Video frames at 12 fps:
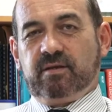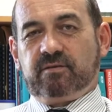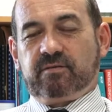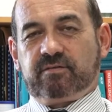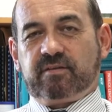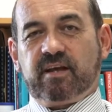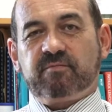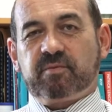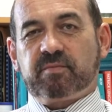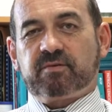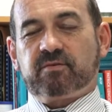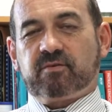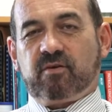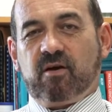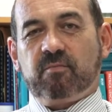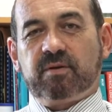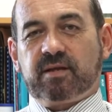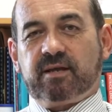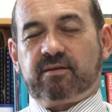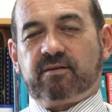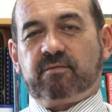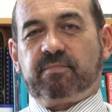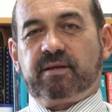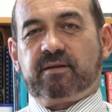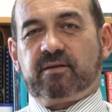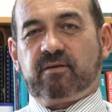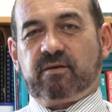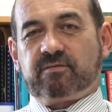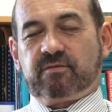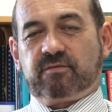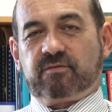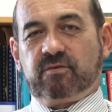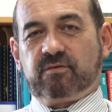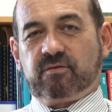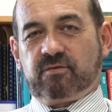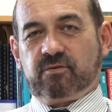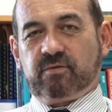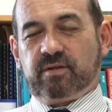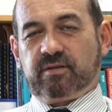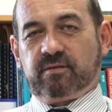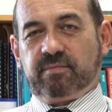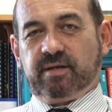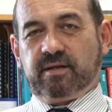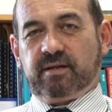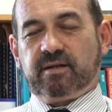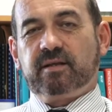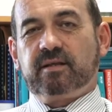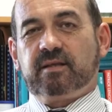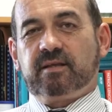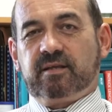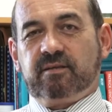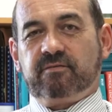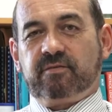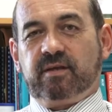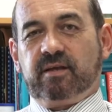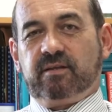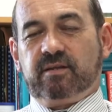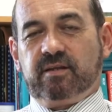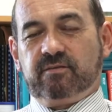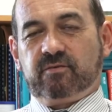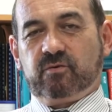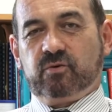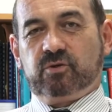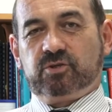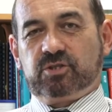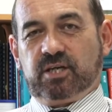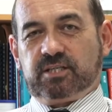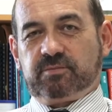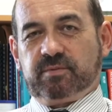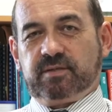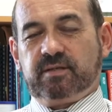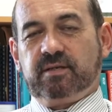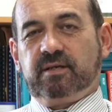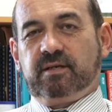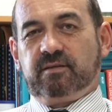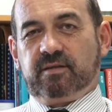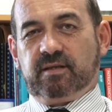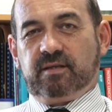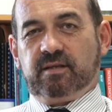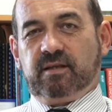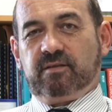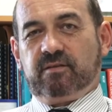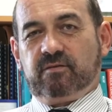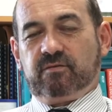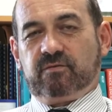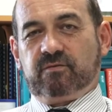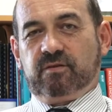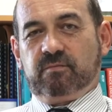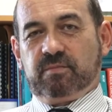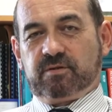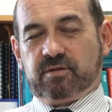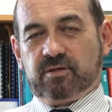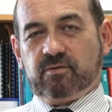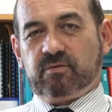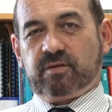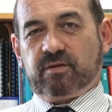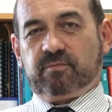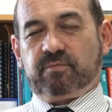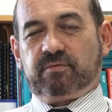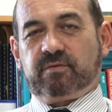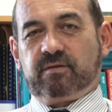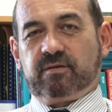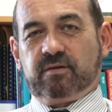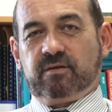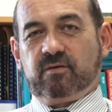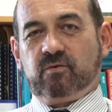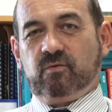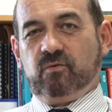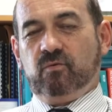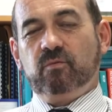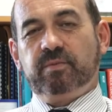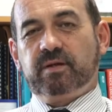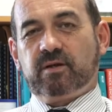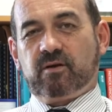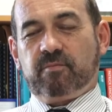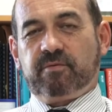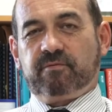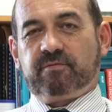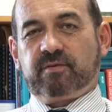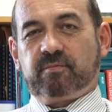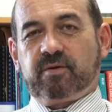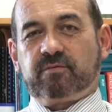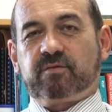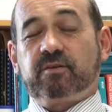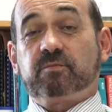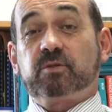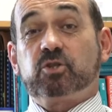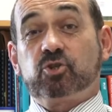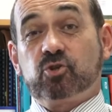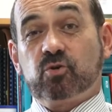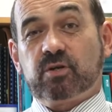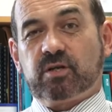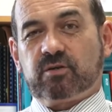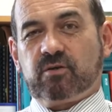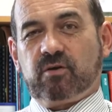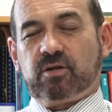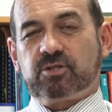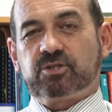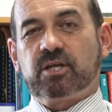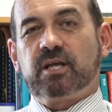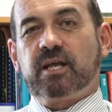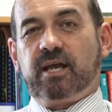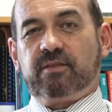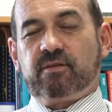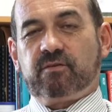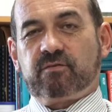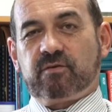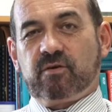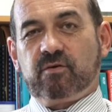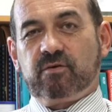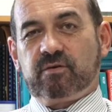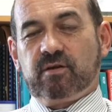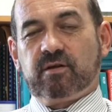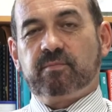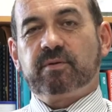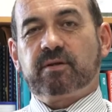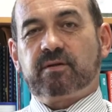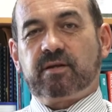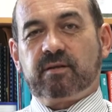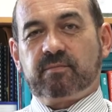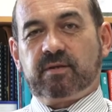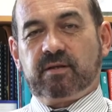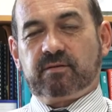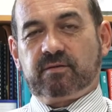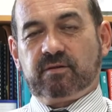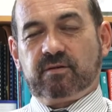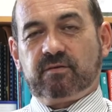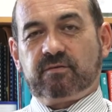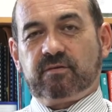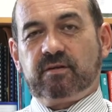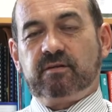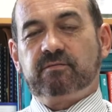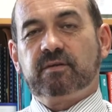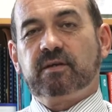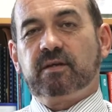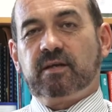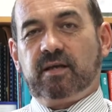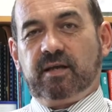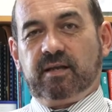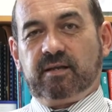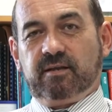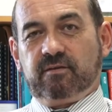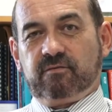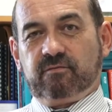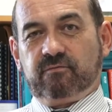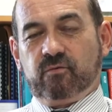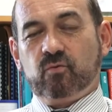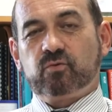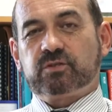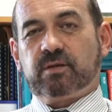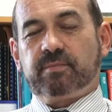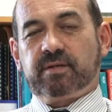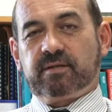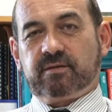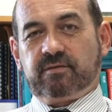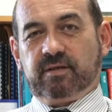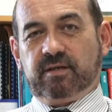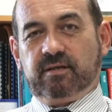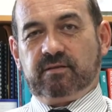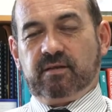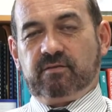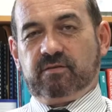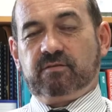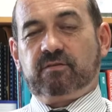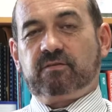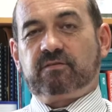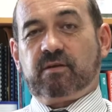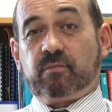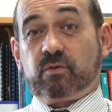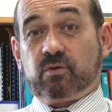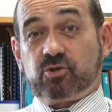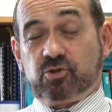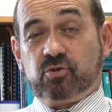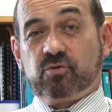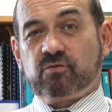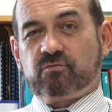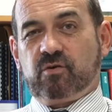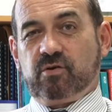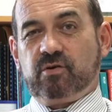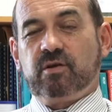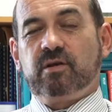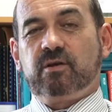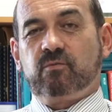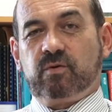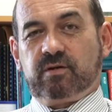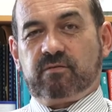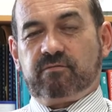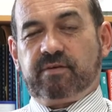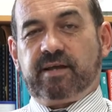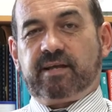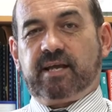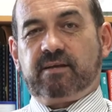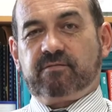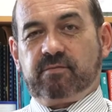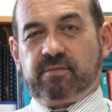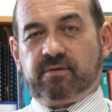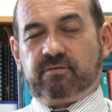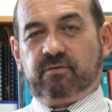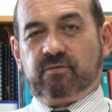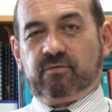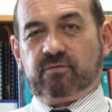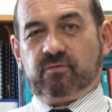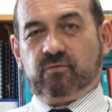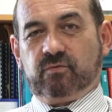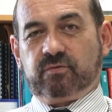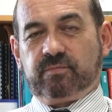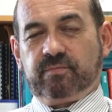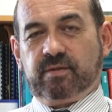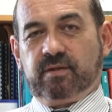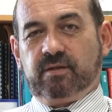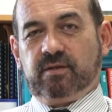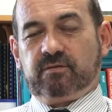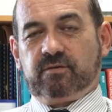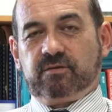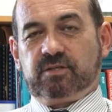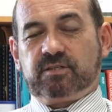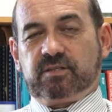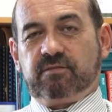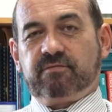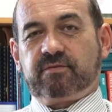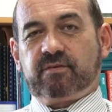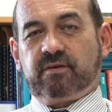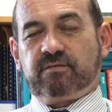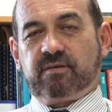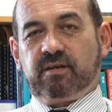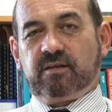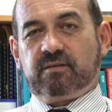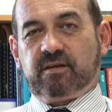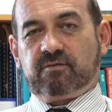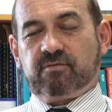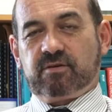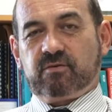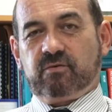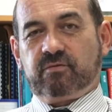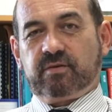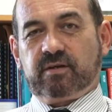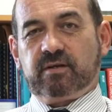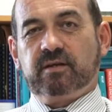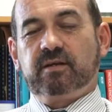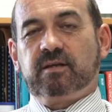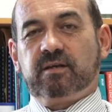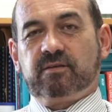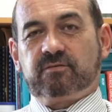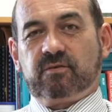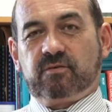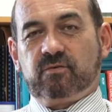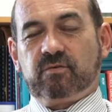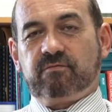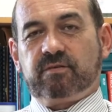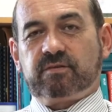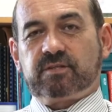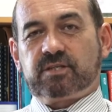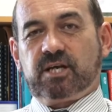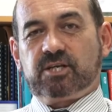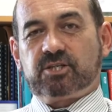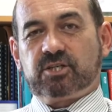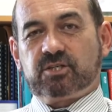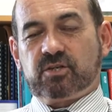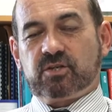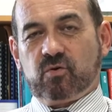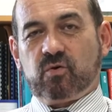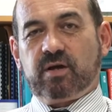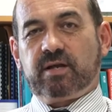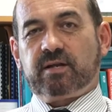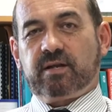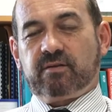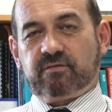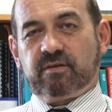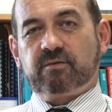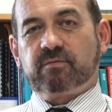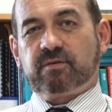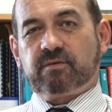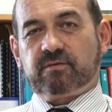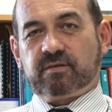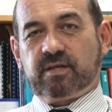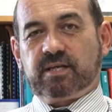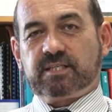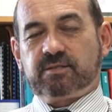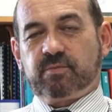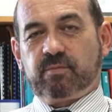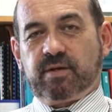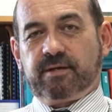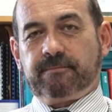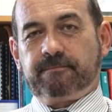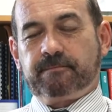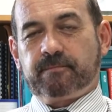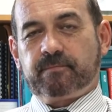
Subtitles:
So a staff member is not obligated to penalise the student or do anything about it if, in his or her judgment, then the material that is presented, albeit copied from somewhere else, has been duly acknowledged and there's no deliberate attempt here to deceive and fool somebody into thinking that this is something the student wrote when it in fact came from an external source. So just emphasise again, the critical thing is to do an investigation, to look at it and see whether there's a case to be made.